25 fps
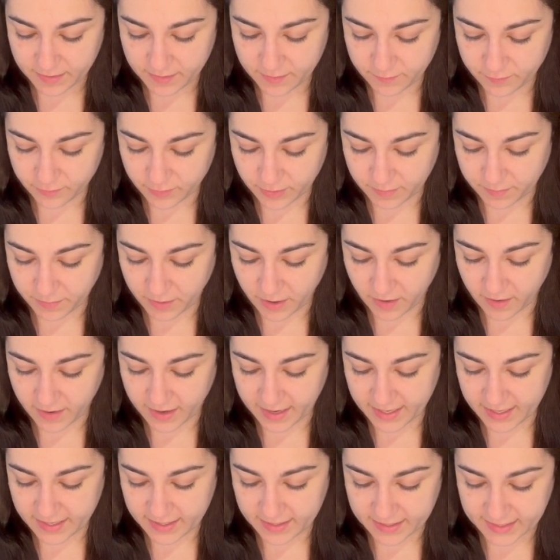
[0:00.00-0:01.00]
For a
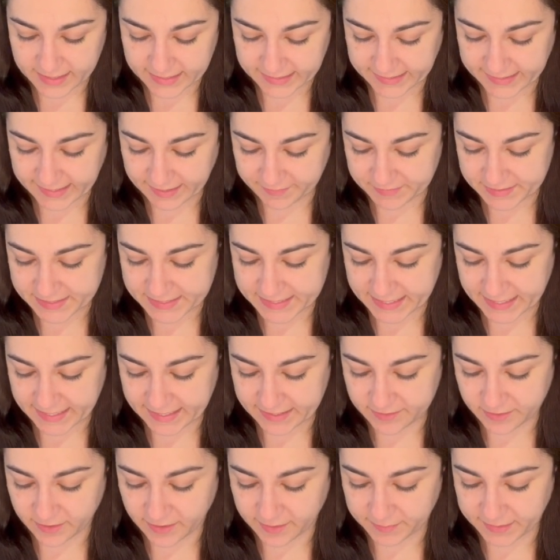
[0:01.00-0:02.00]
pie, it's
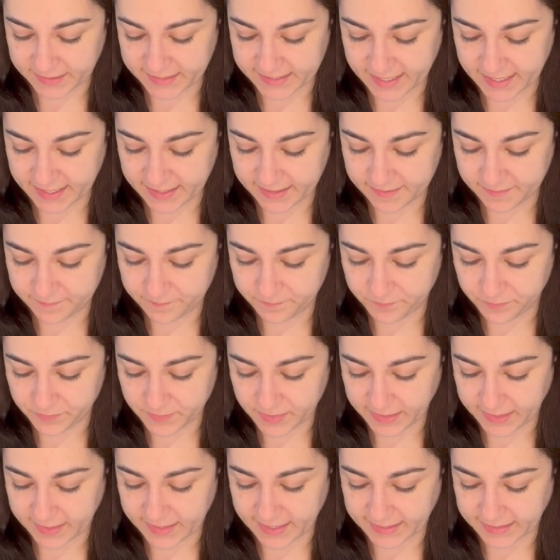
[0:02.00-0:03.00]
17 times 10,
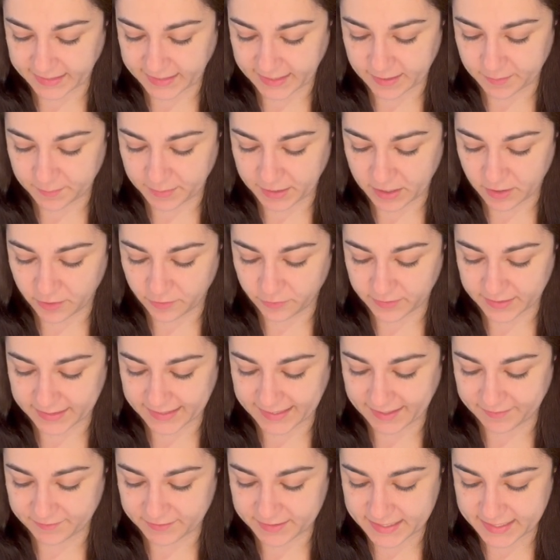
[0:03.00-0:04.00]
so that's going to be
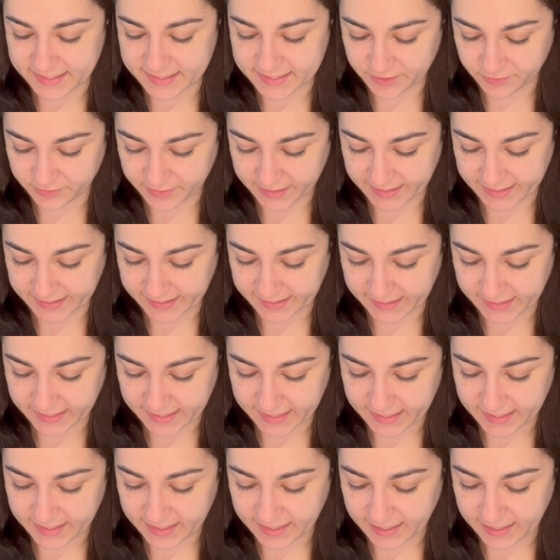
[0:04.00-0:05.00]
170 degrees.
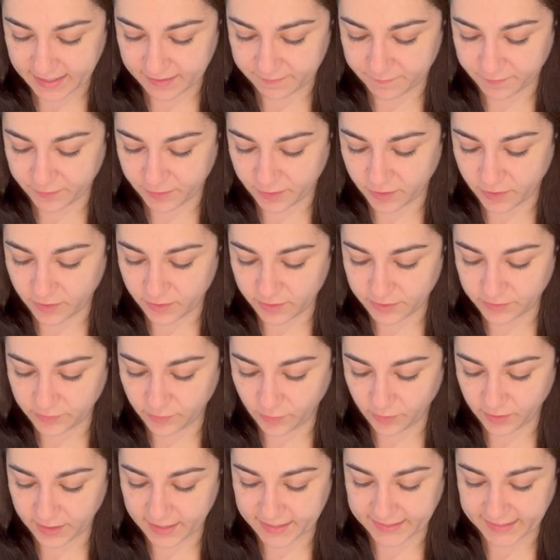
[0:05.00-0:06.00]
And for a hot
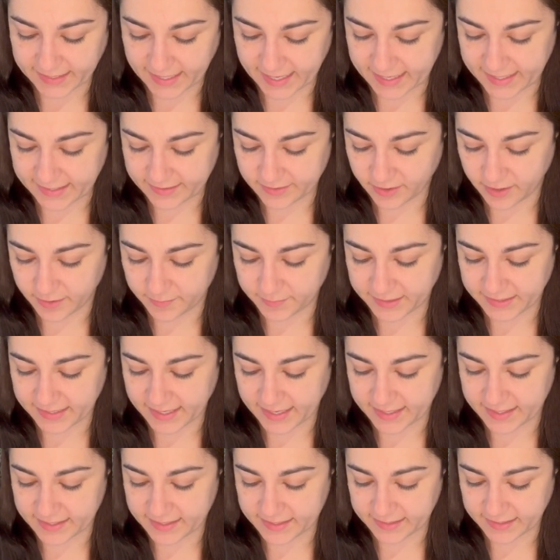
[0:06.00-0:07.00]
dog, it's 8 times
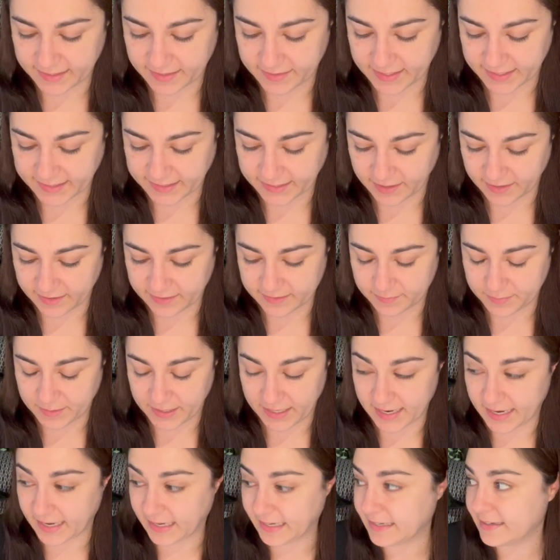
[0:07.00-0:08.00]
10, so that's going to
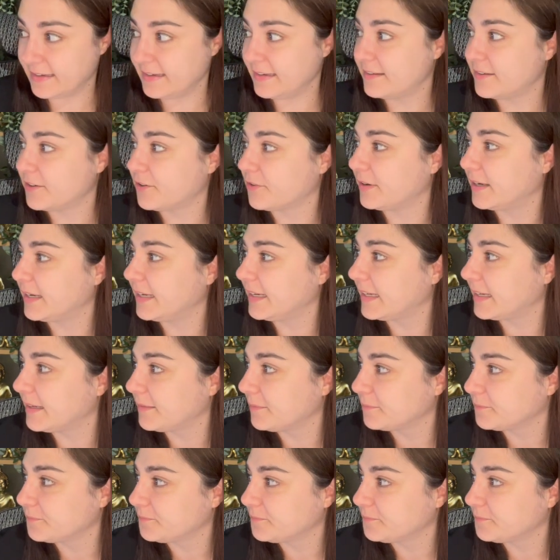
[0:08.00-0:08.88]
be 80 degrees.